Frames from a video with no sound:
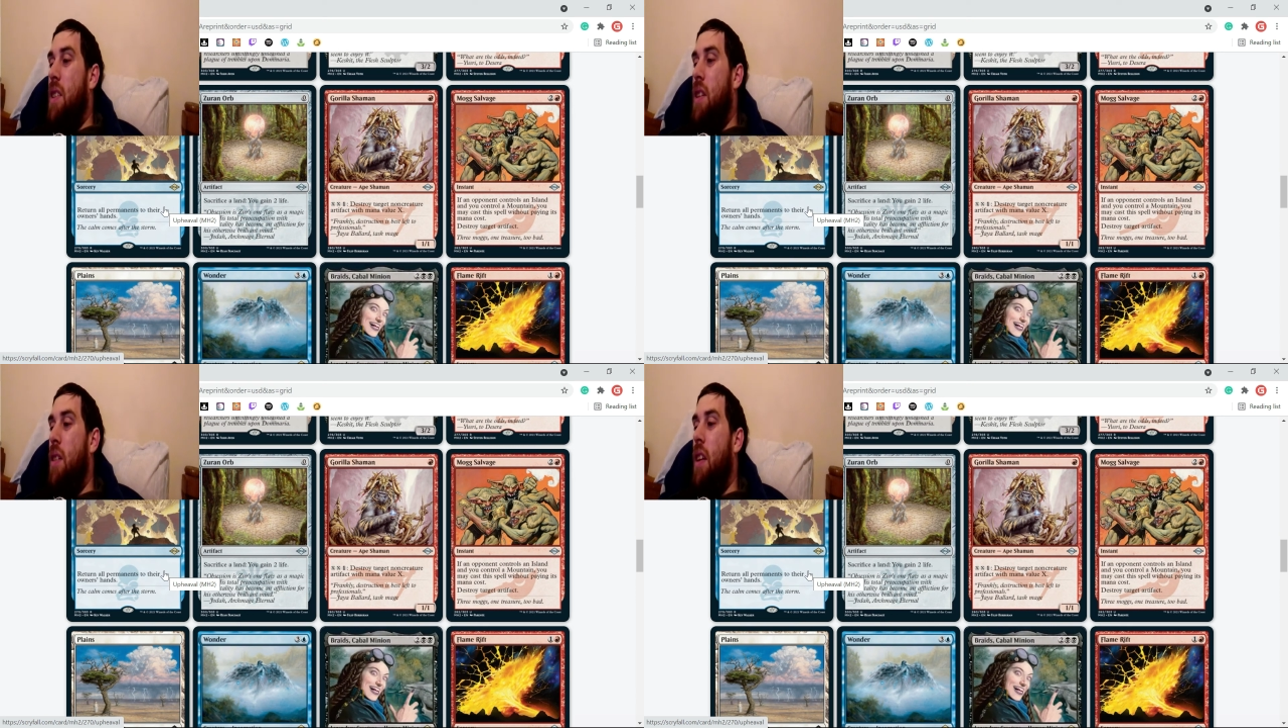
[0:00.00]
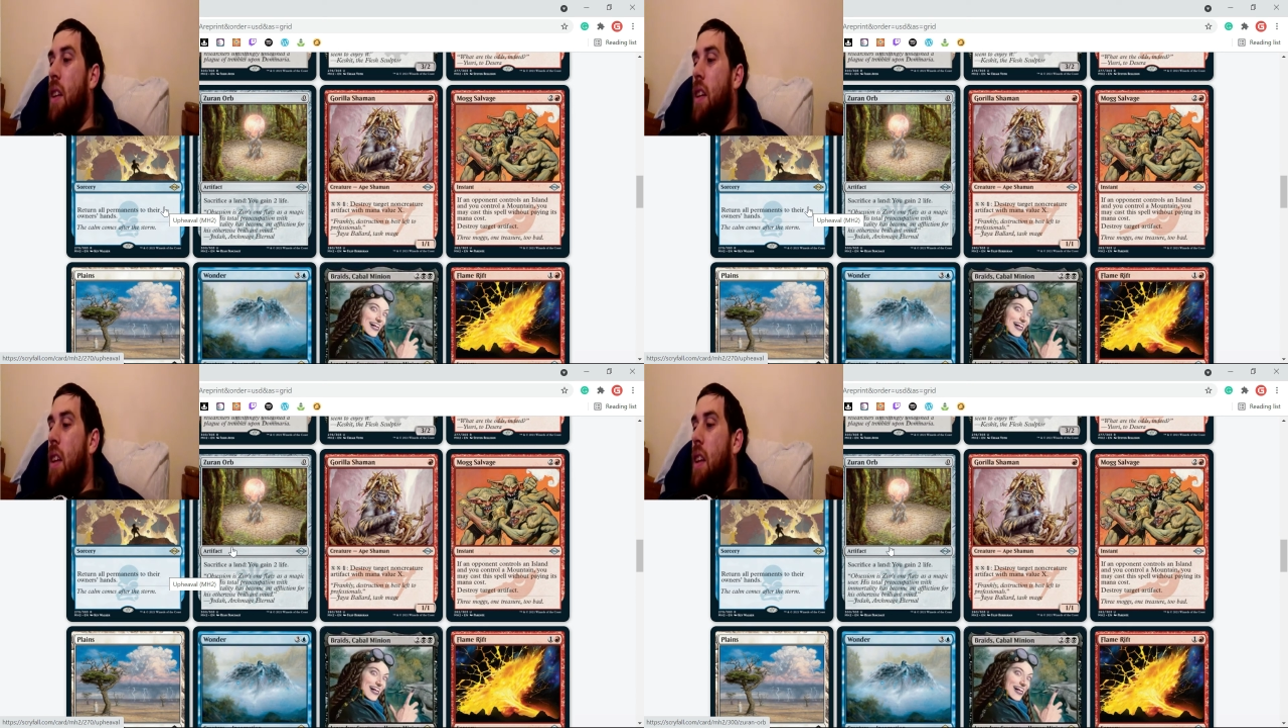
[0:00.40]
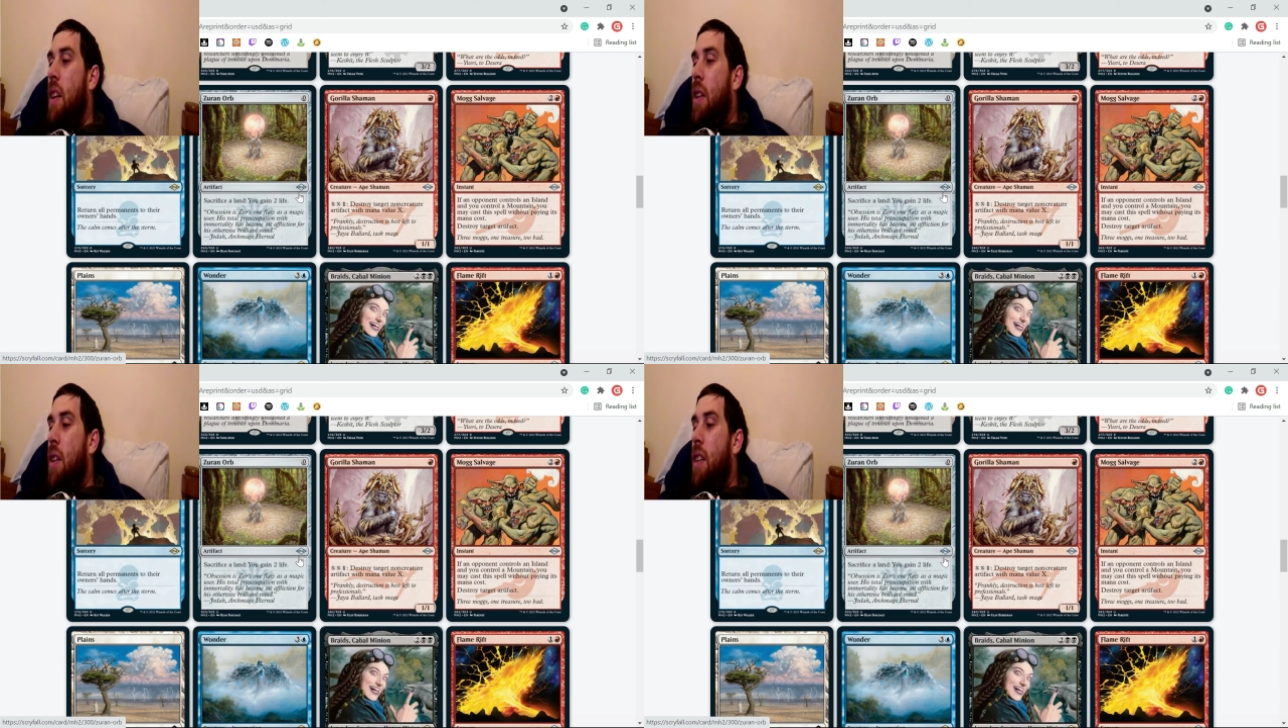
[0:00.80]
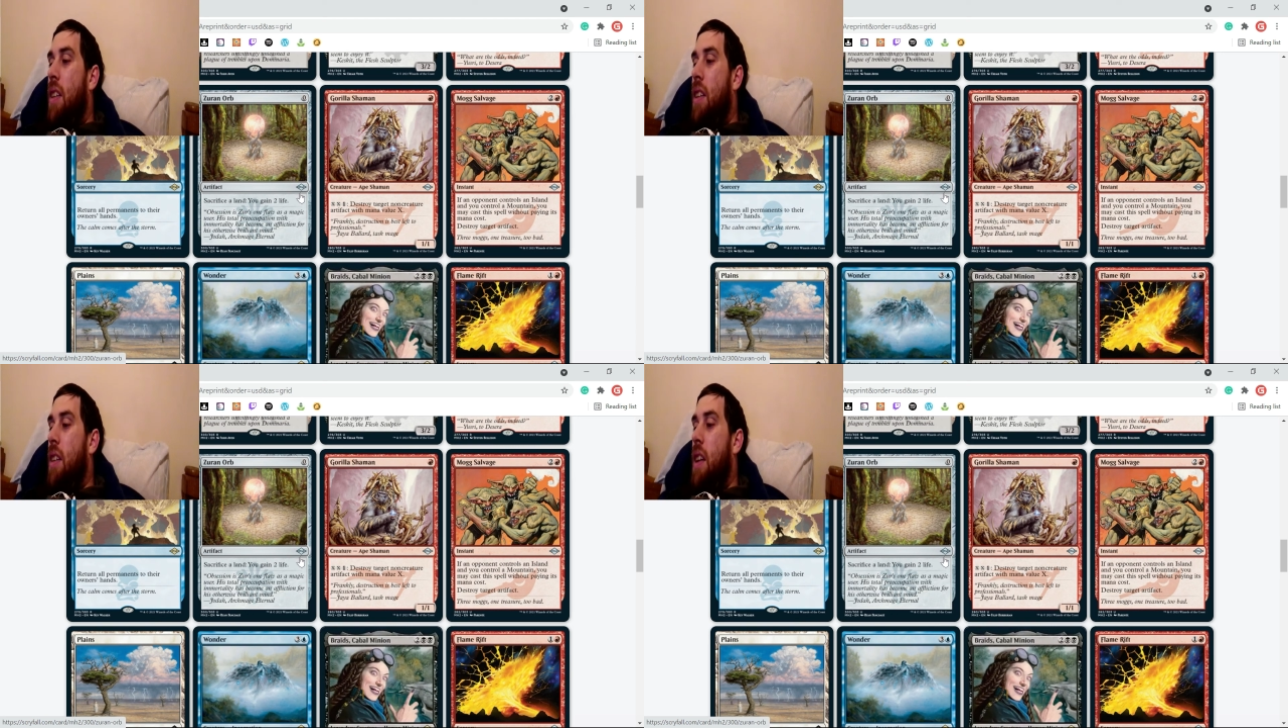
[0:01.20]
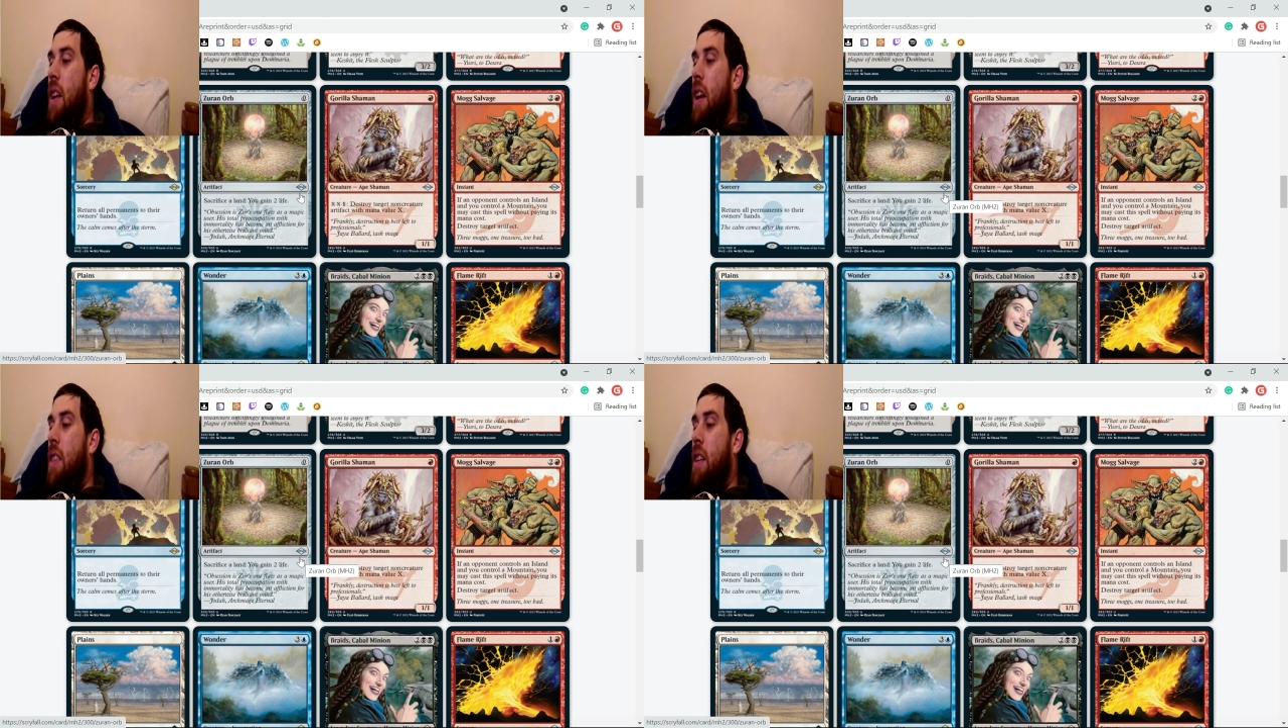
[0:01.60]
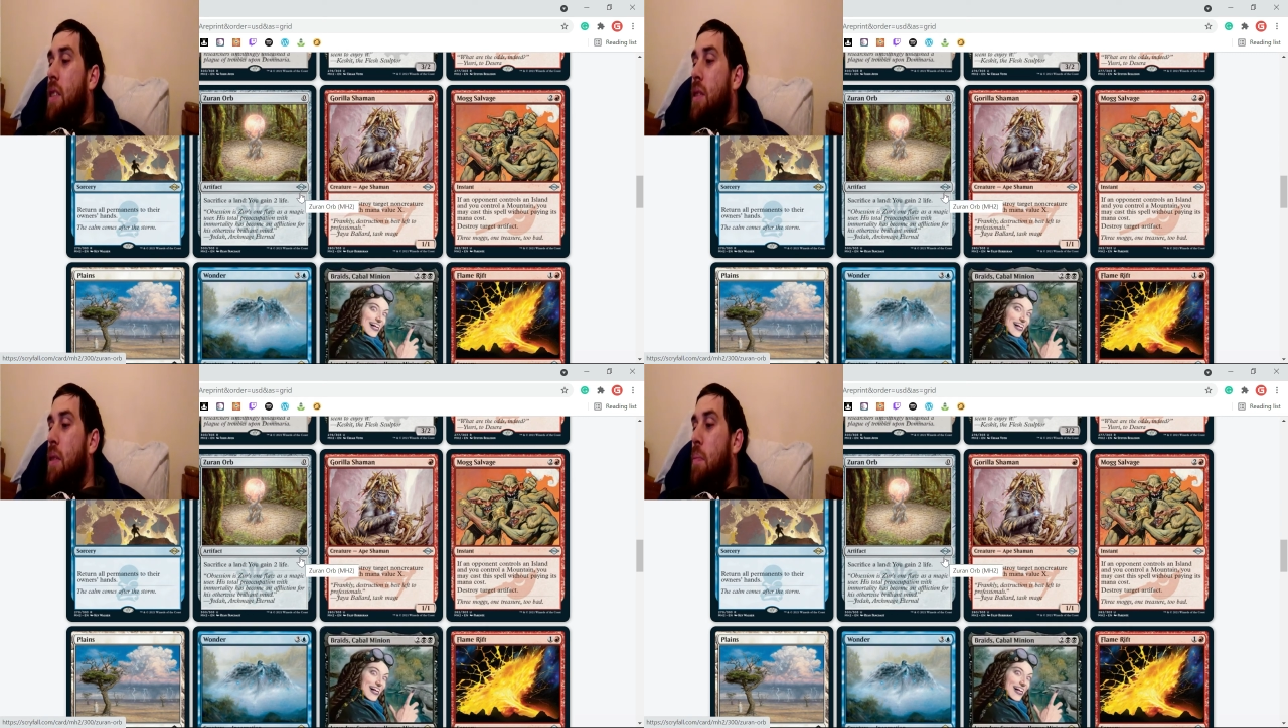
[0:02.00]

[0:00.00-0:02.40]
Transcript: You know, like, there's